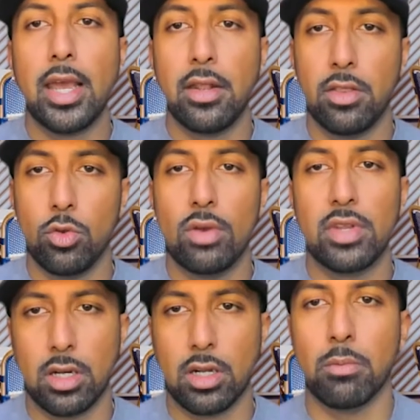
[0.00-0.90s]
and you have
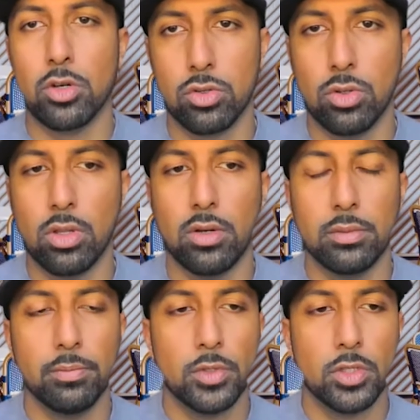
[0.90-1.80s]
to get a commercial loan.
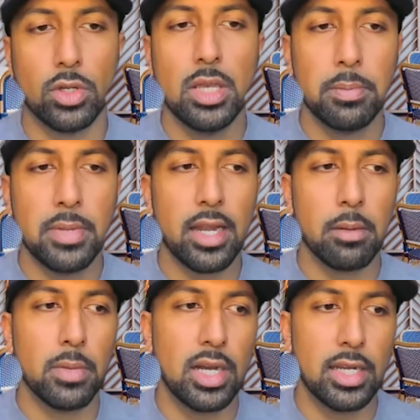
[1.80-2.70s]
So keep that
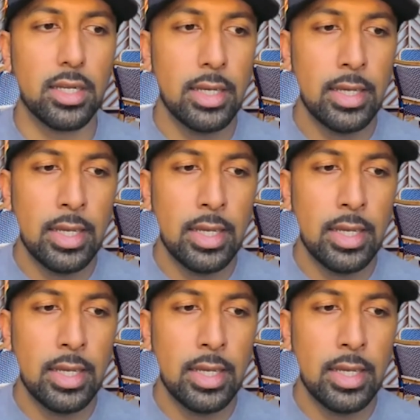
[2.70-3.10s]
in mind.